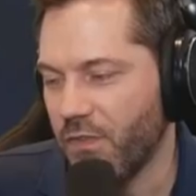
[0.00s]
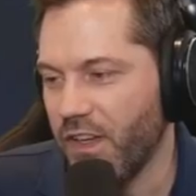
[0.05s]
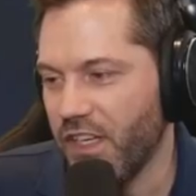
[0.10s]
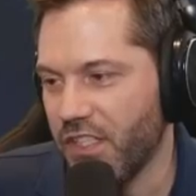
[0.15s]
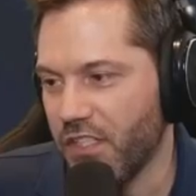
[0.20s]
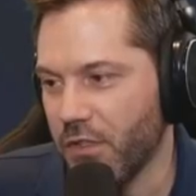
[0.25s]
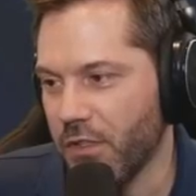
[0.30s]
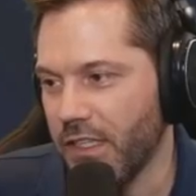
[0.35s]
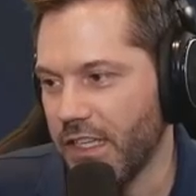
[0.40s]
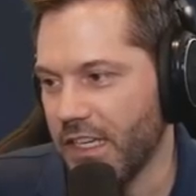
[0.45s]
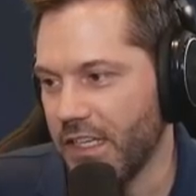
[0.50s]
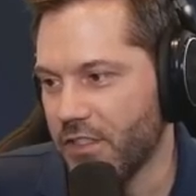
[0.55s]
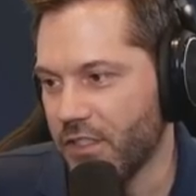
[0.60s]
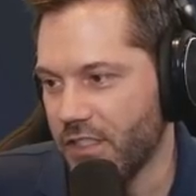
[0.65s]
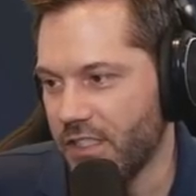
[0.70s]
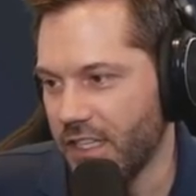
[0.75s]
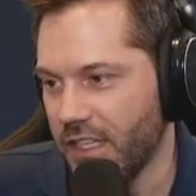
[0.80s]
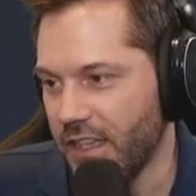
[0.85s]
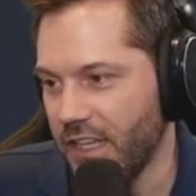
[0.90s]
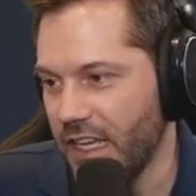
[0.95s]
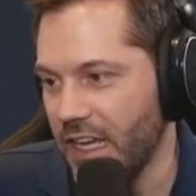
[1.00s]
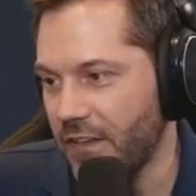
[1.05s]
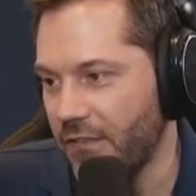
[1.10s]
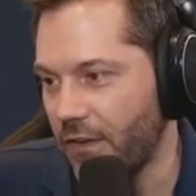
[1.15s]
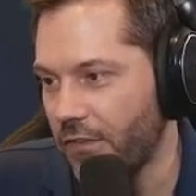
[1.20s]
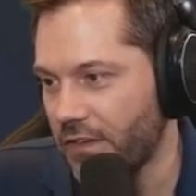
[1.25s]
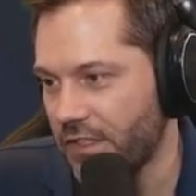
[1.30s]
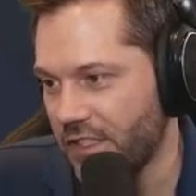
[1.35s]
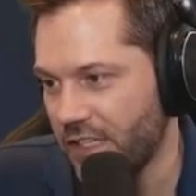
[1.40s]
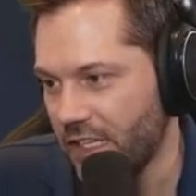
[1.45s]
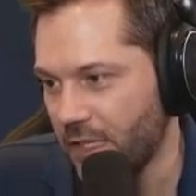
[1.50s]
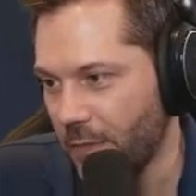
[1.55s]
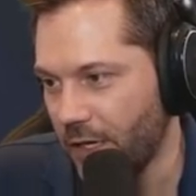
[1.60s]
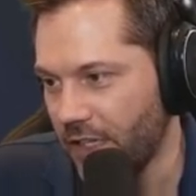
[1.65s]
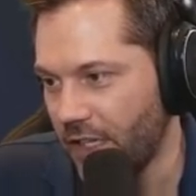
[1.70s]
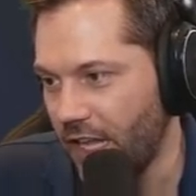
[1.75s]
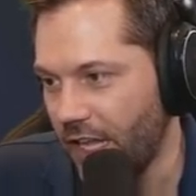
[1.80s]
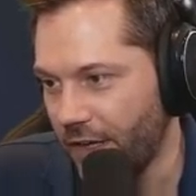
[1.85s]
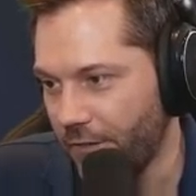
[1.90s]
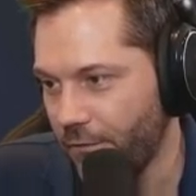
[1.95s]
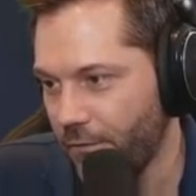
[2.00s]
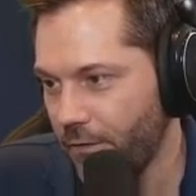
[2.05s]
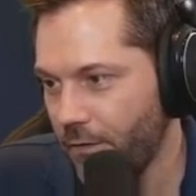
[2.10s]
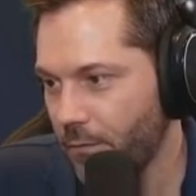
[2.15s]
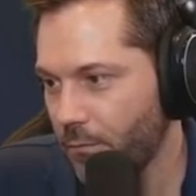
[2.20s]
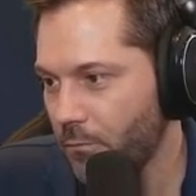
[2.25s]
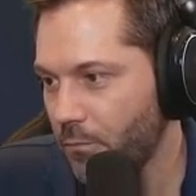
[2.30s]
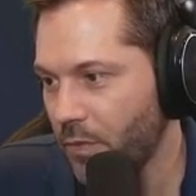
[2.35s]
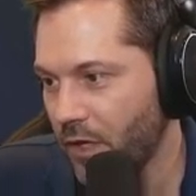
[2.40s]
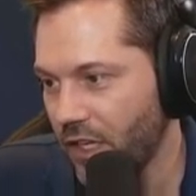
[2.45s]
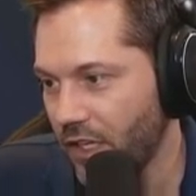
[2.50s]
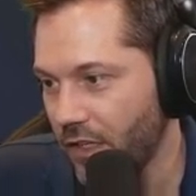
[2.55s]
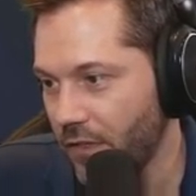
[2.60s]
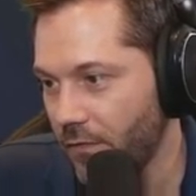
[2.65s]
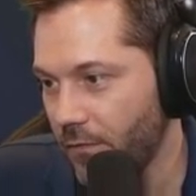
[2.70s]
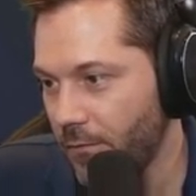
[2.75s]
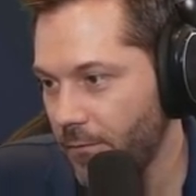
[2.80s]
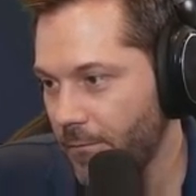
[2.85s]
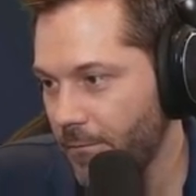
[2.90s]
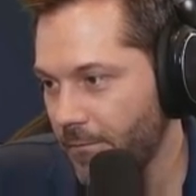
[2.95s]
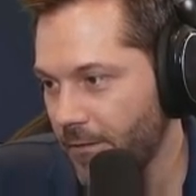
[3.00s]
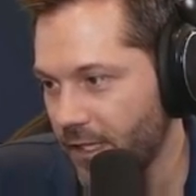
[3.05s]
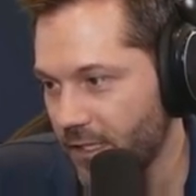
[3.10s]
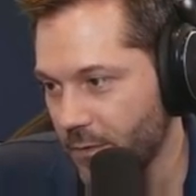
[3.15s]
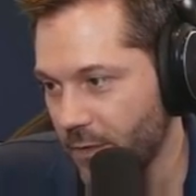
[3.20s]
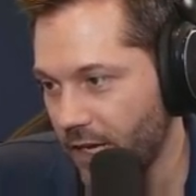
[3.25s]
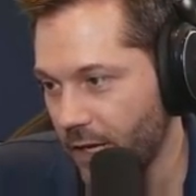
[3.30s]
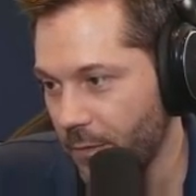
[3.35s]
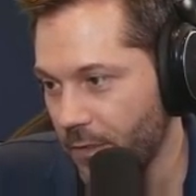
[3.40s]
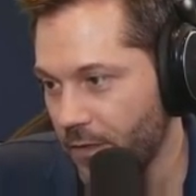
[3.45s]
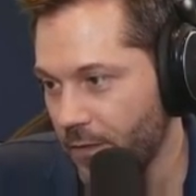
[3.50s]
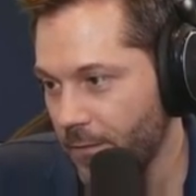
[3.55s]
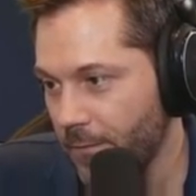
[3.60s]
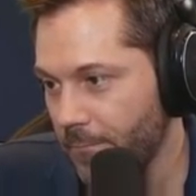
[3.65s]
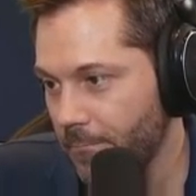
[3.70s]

visually interesting thing I've ever seen in my life, but that's what happened.